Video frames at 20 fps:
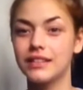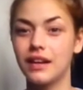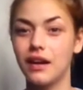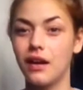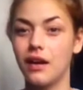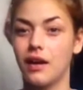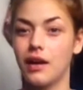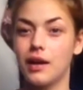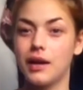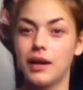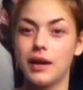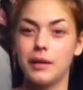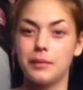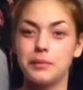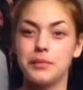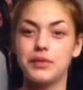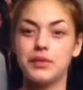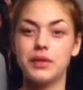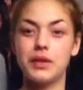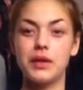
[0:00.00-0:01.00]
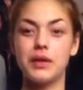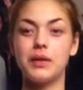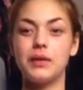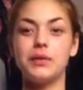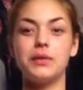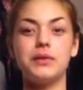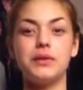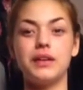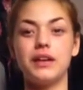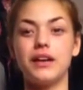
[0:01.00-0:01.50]
I am
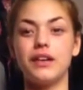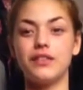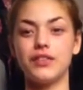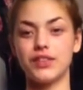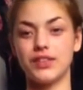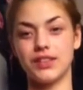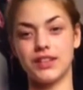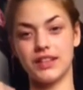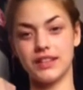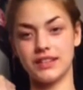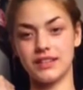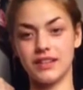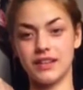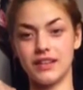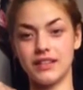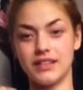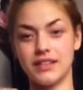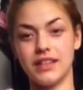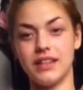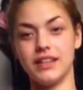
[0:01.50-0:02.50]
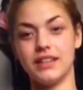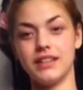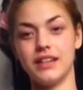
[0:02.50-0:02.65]
so nervous and excited